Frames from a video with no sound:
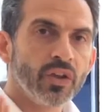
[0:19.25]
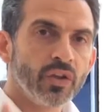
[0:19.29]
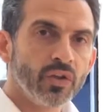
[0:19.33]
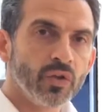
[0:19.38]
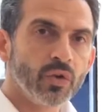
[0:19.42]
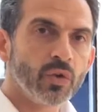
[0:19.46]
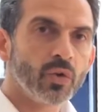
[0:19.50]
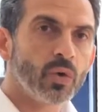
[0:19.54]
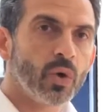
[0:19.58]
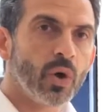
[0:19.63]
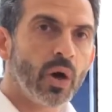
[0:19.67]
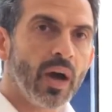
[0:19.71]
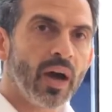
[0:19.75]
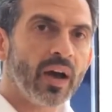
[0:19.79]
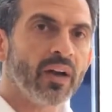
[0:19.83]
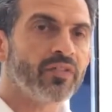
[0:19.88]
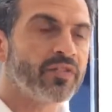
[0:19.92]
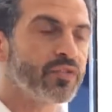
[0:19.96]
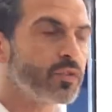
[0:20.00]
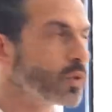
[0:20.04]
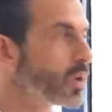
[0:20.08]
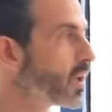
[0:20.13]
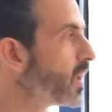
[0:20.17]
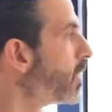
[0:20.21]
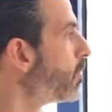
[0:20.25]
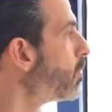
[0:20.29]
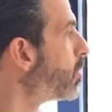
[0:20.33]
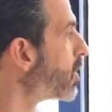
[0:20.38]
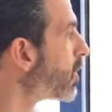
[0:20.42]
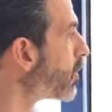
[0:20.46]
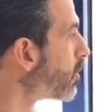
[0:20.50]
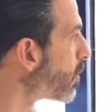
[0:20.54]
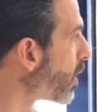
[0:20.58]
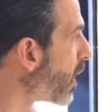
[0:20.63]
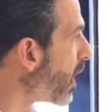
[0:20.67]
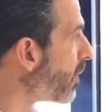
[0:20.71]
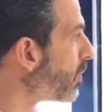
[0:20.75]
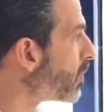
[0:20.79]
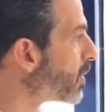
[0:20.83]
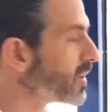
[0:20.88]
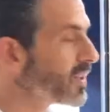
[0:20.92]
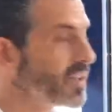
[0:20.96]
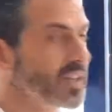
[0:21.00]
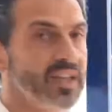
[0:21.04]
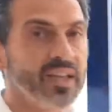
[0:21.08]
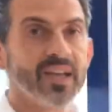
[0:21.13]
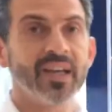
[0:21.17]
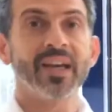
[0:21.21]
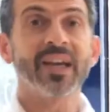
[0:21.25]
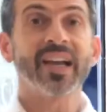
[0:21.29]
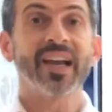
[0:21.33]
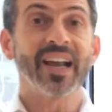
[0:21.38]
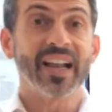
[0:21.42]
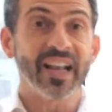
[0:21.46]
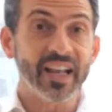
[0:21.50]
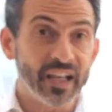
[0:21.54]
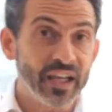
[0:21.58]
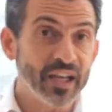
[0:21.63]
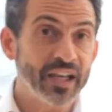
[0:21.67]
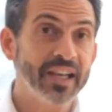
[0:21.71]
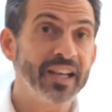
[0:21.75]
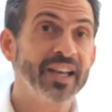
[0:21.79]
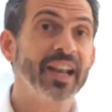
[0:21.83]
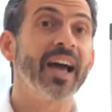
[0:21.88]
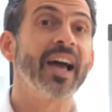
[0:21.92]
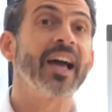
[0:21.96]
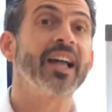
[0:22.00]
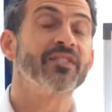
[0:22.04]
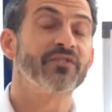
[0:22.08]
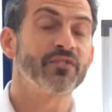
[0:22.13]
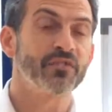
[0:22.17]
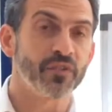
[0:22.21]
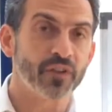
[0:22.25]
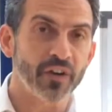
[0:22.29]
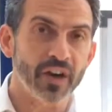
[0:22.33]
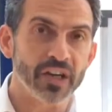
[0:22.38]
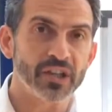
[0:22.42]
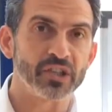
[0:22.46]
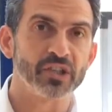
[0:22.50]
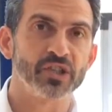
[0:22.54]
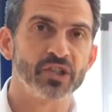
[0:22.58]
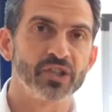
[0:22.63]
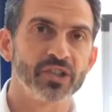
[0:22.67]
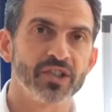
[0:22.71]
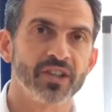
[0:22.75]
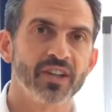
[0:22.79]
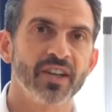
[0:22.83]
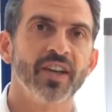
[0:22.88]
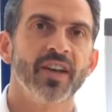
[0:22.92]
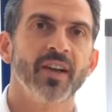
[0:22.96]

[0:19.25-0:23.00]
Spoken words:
you have to keep your property clean and fresh,